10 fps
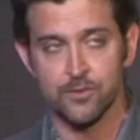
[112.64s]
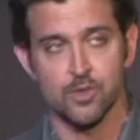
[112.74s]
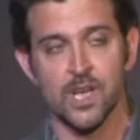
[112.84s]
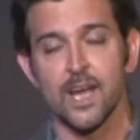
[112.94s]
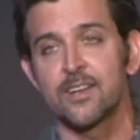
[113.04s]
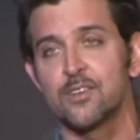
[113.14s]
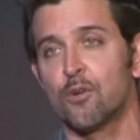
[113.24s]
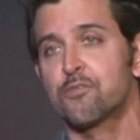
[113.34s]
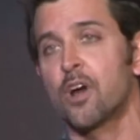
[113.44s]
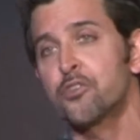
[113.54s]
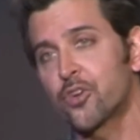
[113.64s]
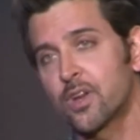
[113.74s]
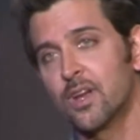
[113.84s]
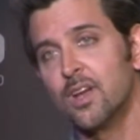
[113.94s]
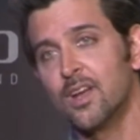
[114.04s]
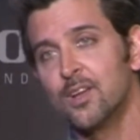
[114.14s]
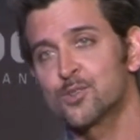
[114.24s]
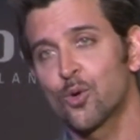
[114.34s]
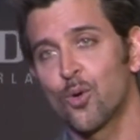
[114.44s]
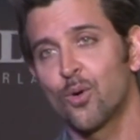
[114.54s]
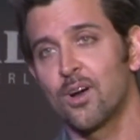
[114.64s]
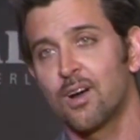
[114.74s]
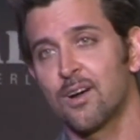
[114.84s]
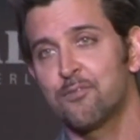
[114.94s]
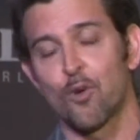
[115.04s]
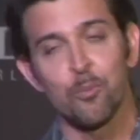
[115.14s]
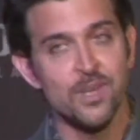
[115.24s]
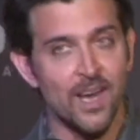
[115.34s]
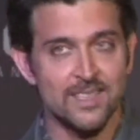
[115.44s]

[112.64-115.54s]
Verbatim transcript: of society, of country. So uh, for me,